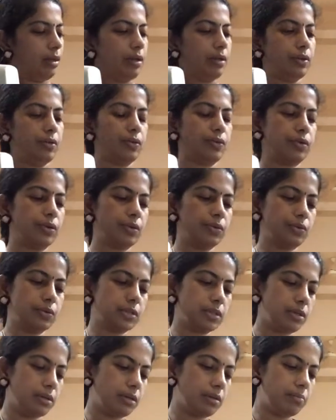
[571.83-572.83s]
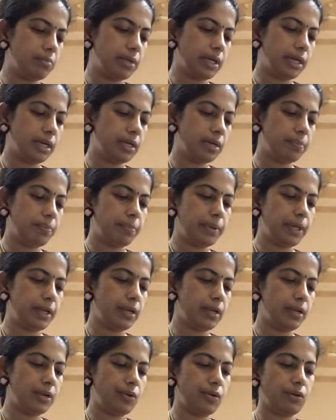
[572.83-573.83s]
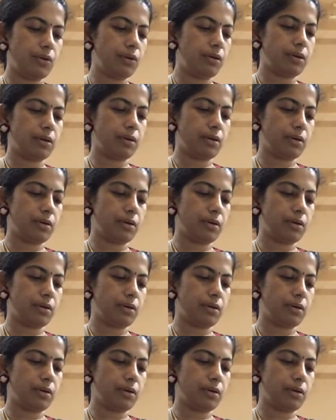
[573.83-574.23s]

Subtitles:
You could use a blunt pen or